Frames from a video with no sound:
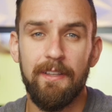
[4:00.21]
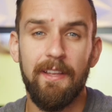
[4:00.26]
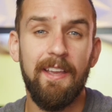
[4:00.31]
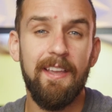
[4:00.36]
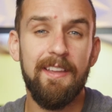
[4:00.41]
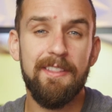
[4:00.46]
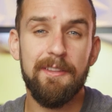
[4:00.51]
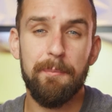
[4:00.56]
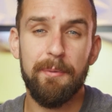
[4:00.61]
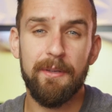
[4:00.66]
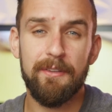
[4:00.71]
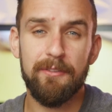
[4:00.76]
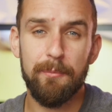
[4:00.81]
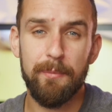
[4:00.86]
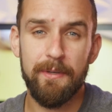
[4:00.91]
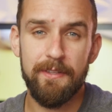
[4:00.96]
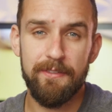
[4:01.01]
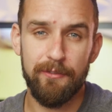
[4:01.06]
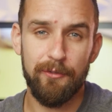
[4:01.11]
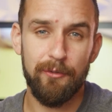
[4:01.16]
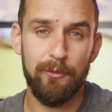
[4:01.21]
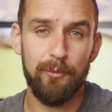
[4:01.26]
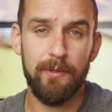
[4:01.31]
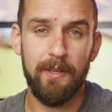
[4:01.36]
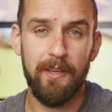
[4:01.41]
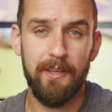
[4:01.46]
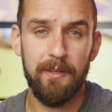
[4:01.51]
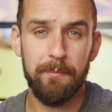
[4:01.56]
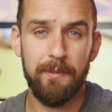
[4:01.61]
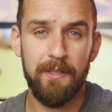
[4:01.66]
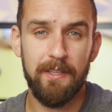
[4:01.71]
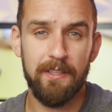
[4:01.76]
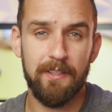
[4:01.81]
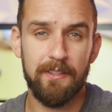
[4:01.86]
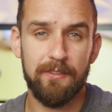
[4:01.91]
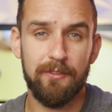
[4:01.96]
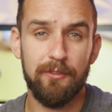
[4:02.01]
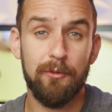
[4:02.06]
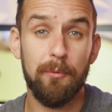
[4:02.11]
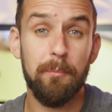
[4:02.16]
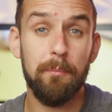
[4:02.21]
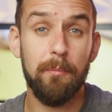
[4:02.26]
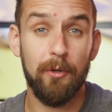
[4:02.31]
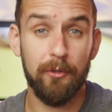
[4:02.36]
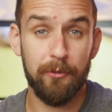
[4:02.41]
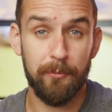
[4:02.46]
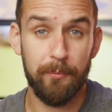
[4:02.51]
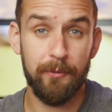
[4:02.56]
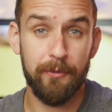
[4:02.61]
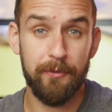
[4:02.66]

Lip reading: And the Pixel Buds 2 can be connected to multiple